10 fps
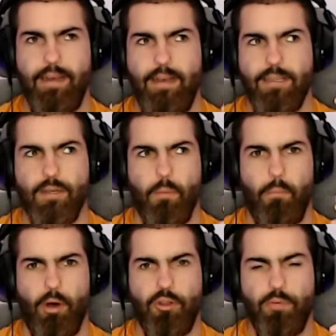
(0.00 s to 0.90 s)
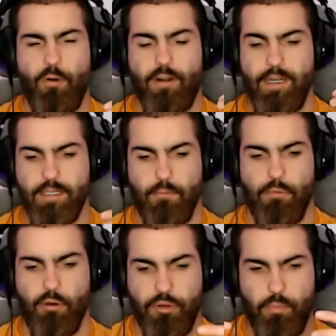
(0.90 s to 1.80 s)
So Baltimore is a
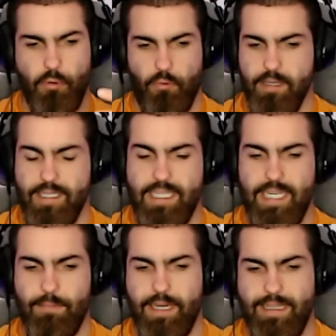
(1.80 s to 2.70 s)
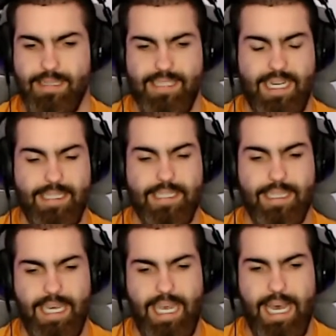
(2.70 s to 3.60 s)
multiple run scheme in the sense that
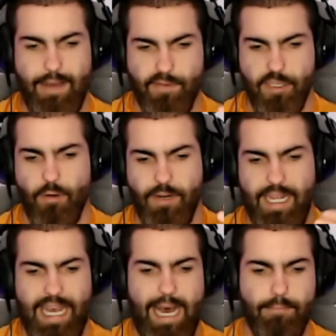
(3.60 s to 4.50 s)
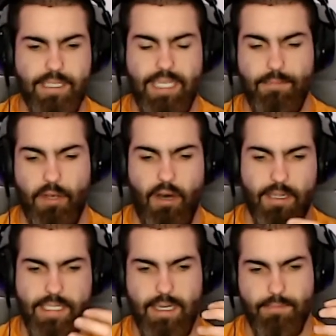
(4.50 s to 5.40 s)
they have zone and gap scheme
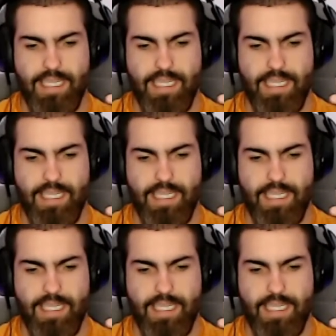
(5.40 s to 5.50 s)
concepts